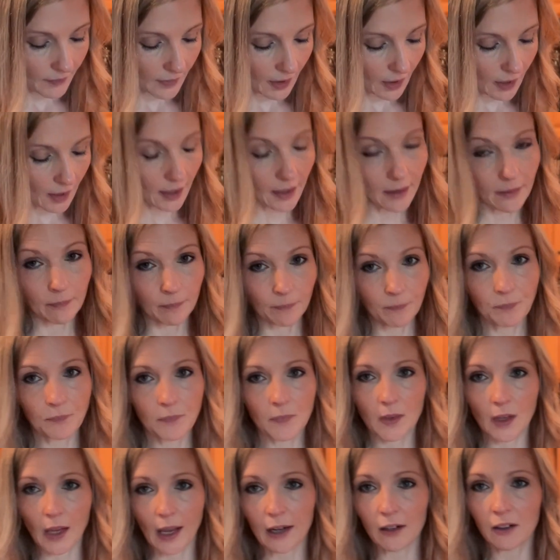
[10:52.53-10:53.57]
And
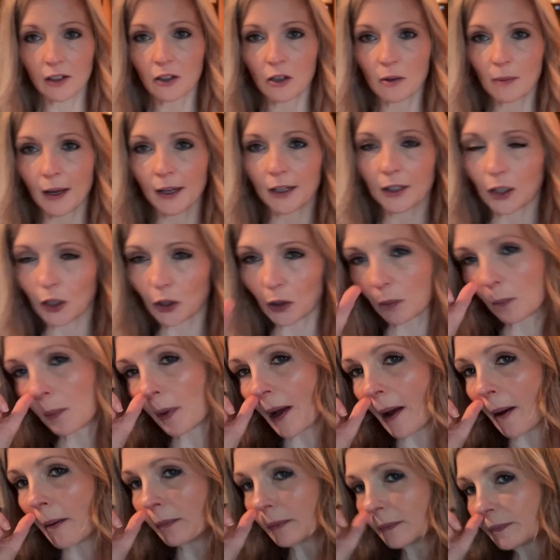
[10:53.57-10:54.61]
I don't know about you,
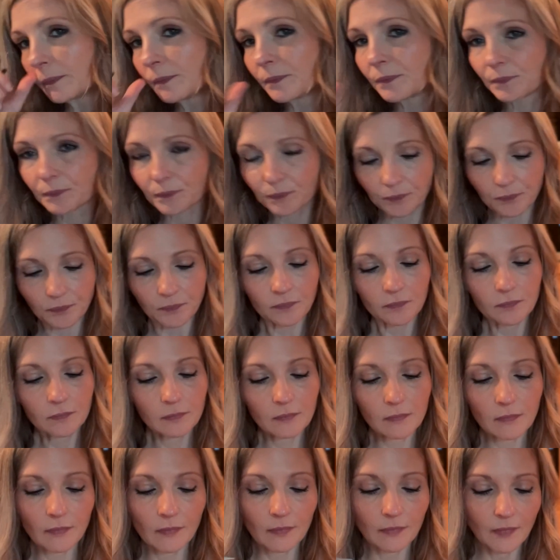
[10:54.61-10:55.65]
but
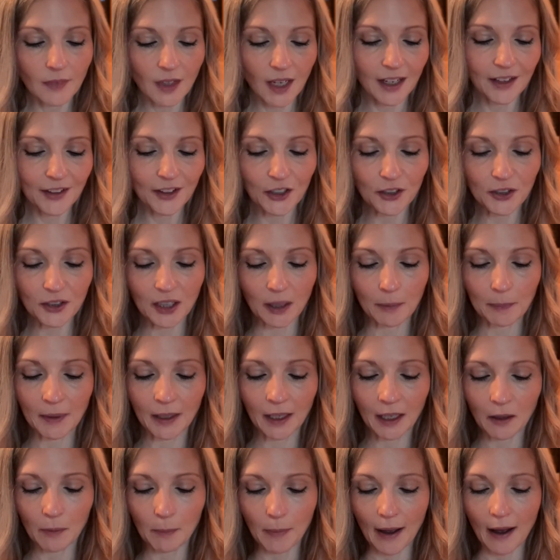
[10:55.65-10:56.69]
there's
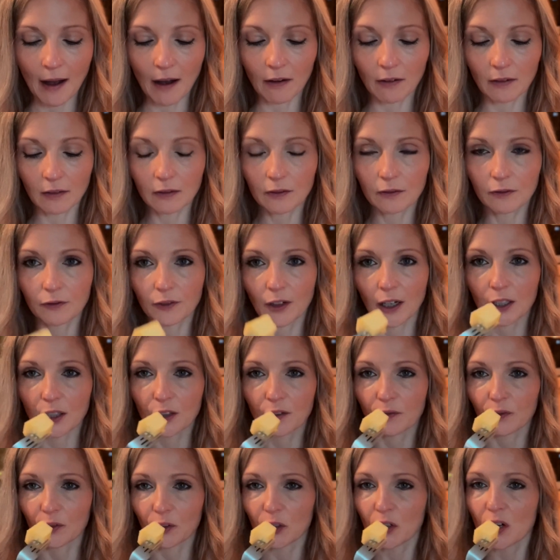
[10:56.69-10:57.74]
something about fresh
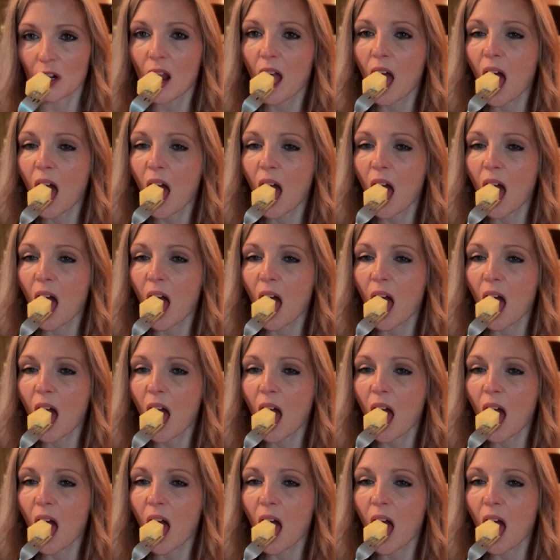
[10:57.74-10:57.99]
fruit.